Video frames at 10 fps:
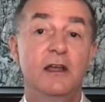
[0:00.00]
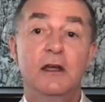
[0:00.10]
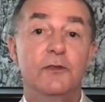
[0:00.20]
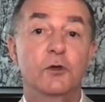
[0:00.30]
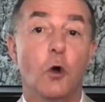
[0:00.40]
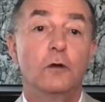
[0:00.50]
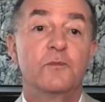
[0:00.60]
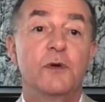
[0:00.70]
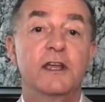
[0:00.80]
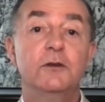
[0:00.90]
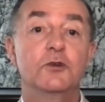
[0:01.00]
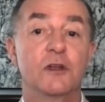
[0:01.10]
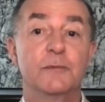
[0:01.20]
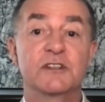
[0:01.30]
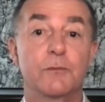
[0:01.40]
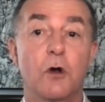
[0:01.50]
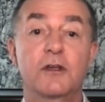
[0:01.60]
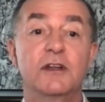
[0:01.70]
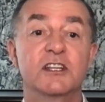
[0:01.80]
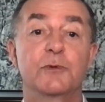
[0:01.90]
The goal of bringing new treatments to
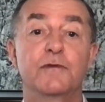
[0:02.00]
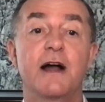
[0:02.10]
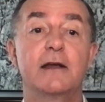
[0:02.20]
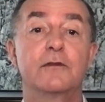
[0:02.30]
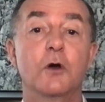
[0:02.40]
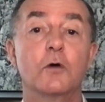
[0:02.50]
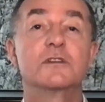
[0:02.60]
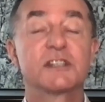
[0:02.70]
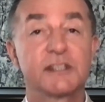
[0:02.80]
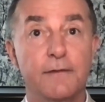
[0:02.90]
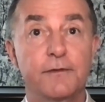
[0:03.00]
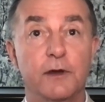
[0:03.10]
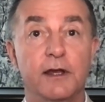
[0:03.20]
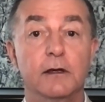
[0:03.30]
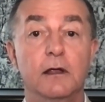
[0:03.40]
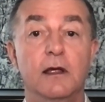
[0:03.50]
market is to provide those suffering